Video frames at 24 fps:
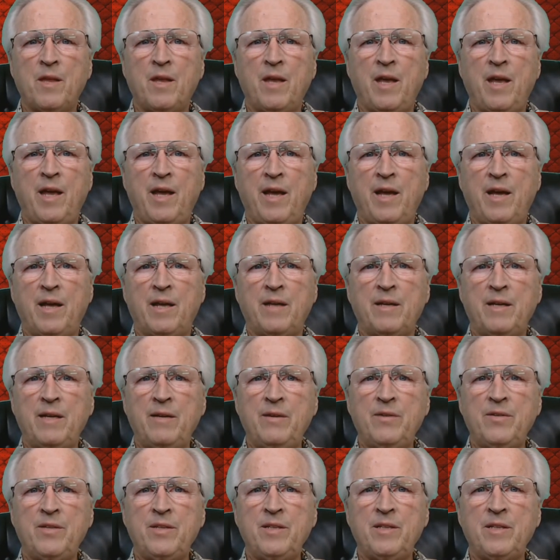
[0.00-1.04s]
and
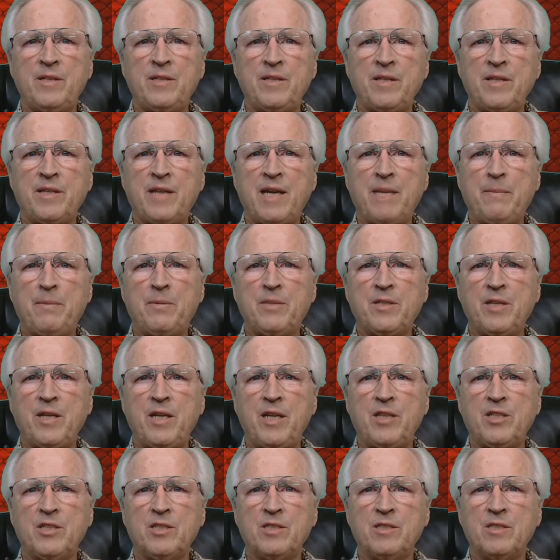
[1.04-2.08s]
even
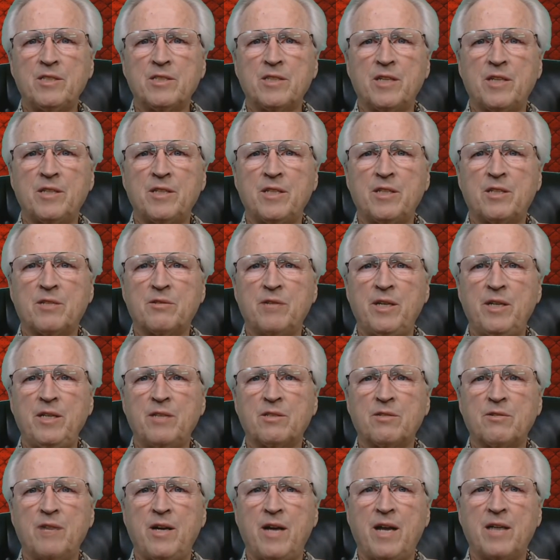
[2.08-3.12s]
decapitations on the train
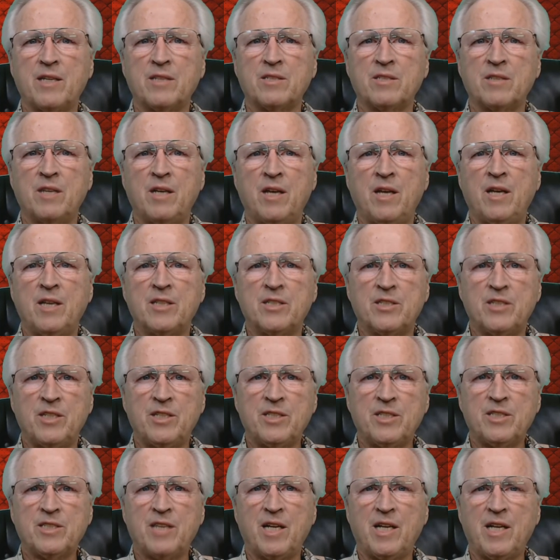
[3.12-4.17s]
tracks
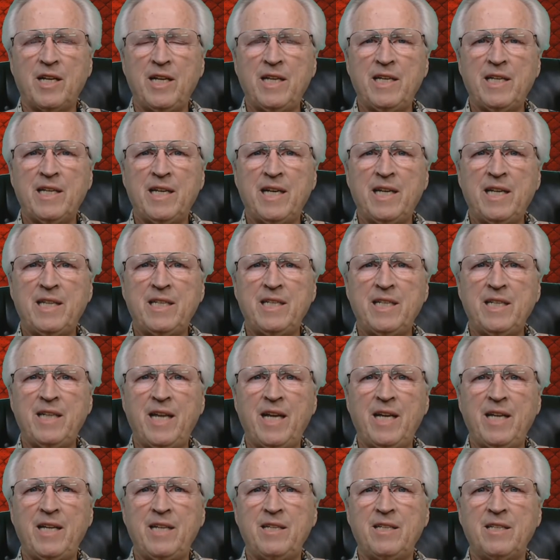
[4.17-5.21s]
since the late
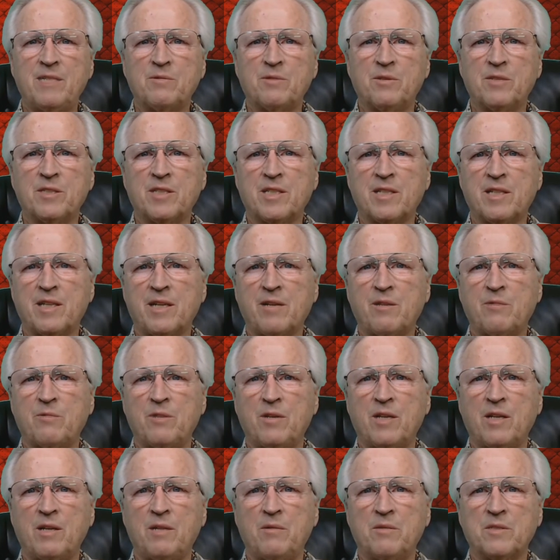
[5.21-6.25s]
1980s when Slick
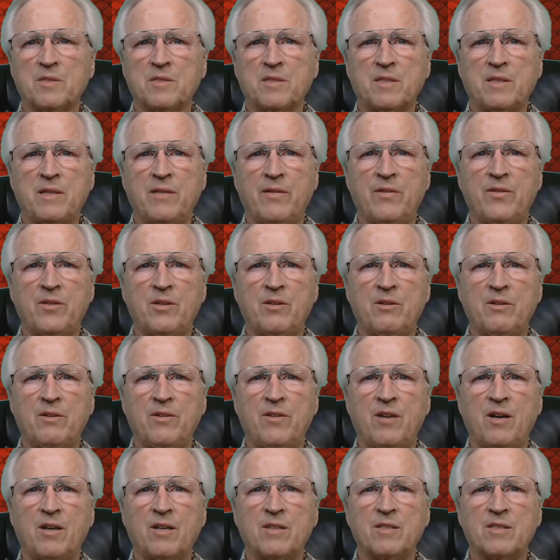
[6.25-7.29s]
Willie was governor of
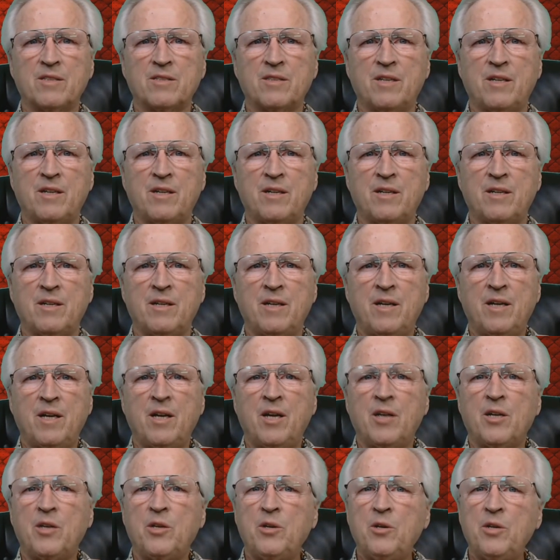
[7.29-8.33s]
Arkansas.
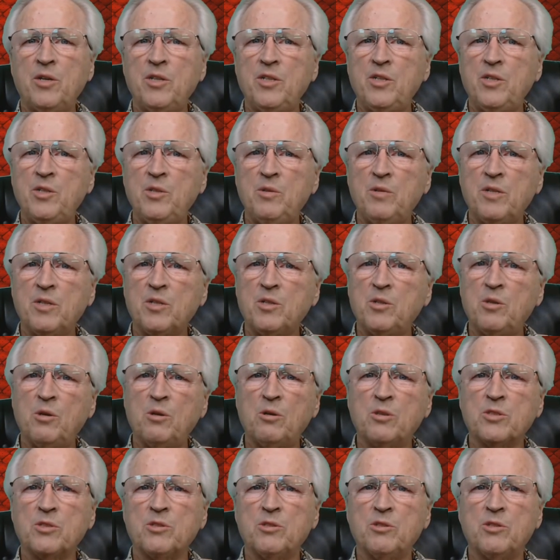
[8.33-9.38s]
You can do a Google
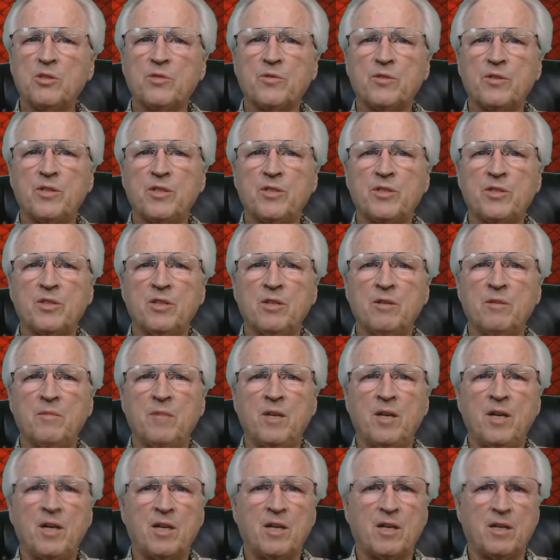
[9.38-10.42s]
search for the term
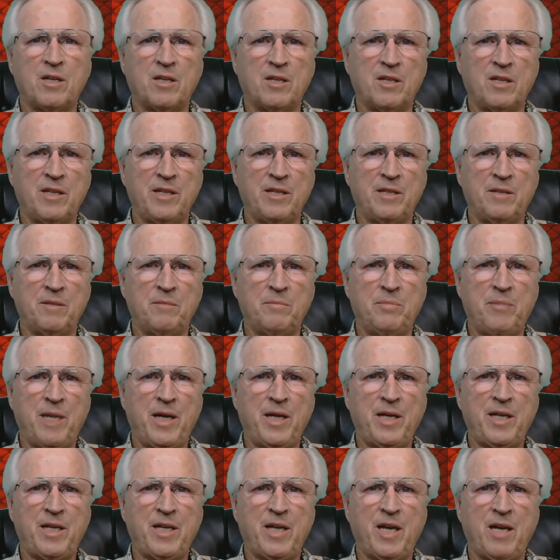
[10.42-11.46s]
Clinton
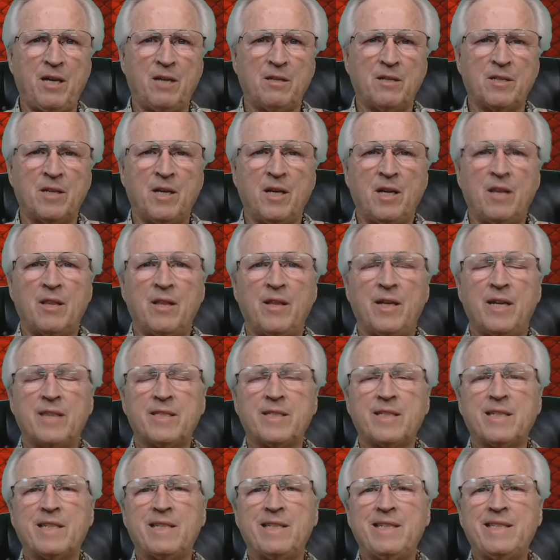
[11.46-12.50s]
body count. That's
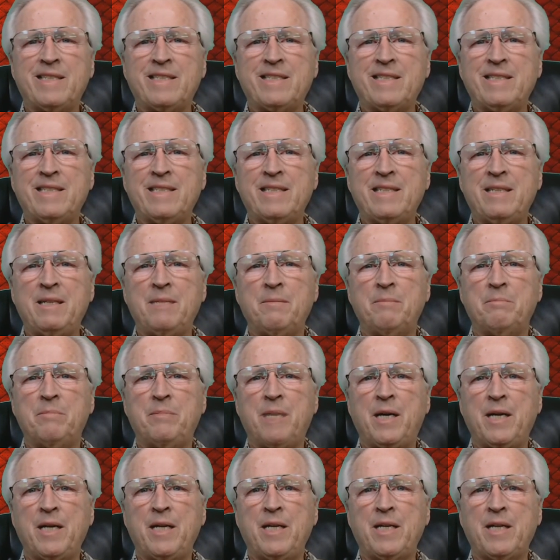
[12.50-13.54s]
Clinton
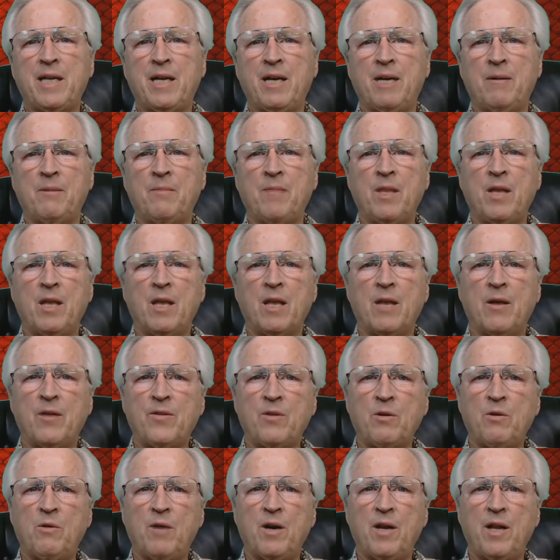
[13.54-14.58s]
body count. If you
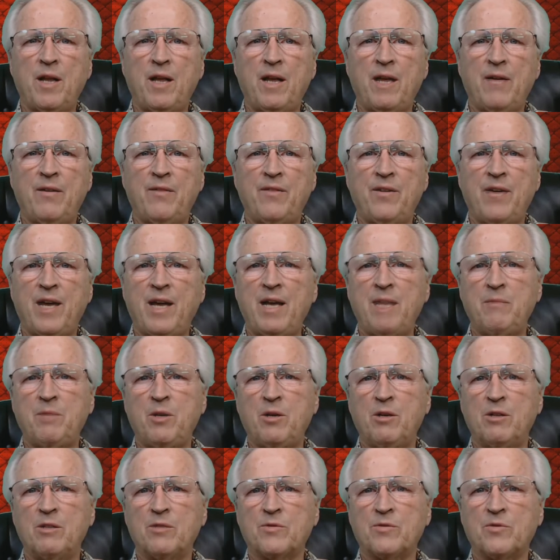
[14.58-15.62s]
want to have
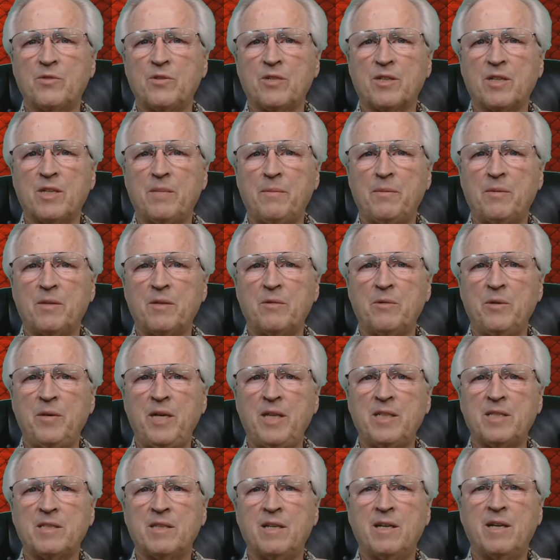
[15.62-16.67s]
nightmares for a couple of
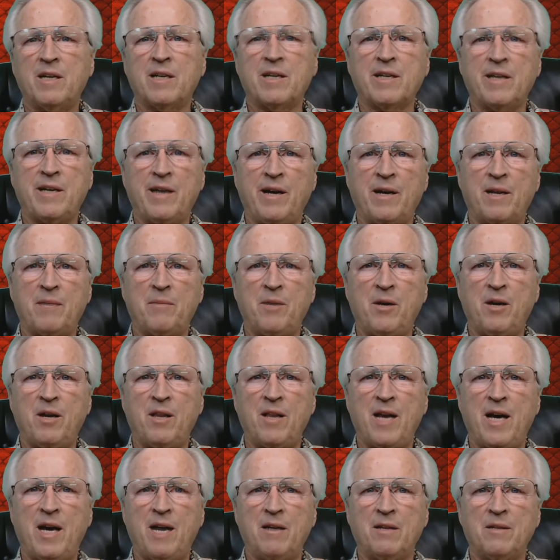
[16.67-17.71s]
weeks, count them all
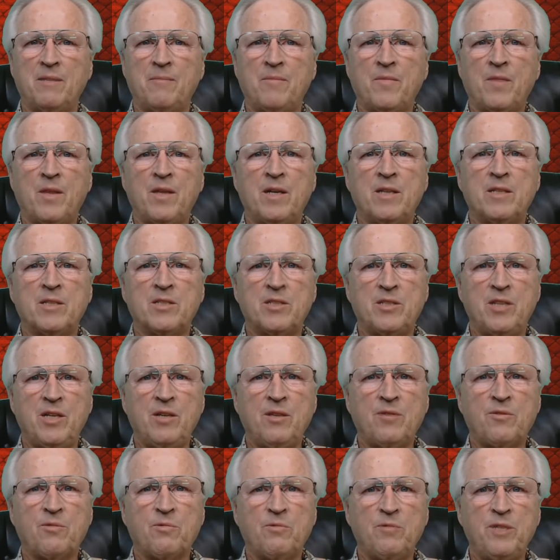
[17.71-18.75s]
out.
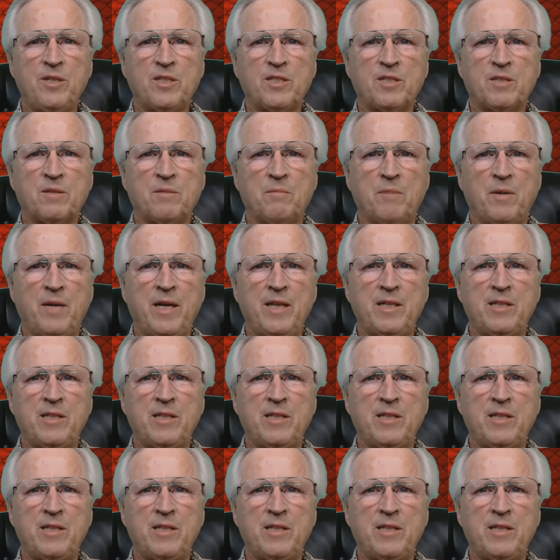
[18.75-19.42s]
Seth Rich might